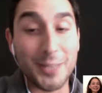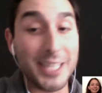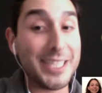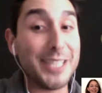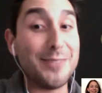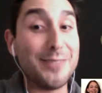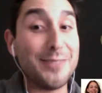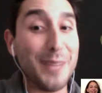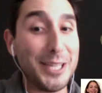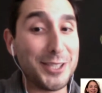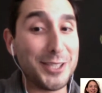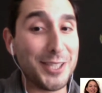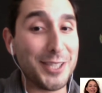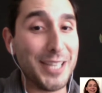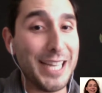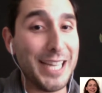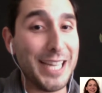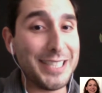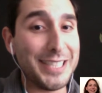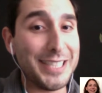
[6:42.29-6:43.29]
I didn't
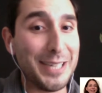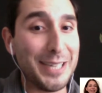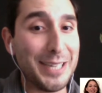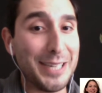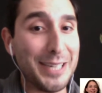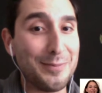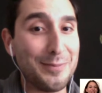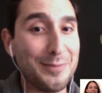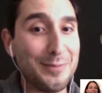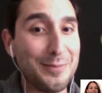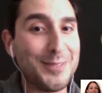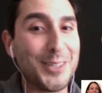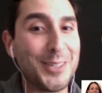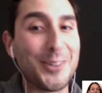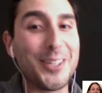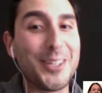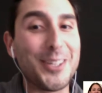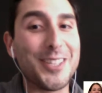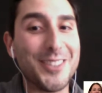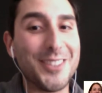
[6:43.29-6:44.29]
mention that to him
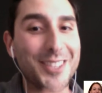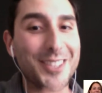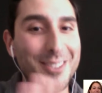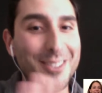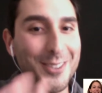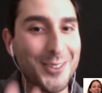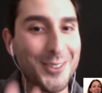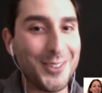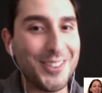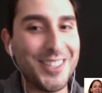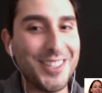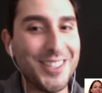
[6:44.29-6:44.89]
during this whole.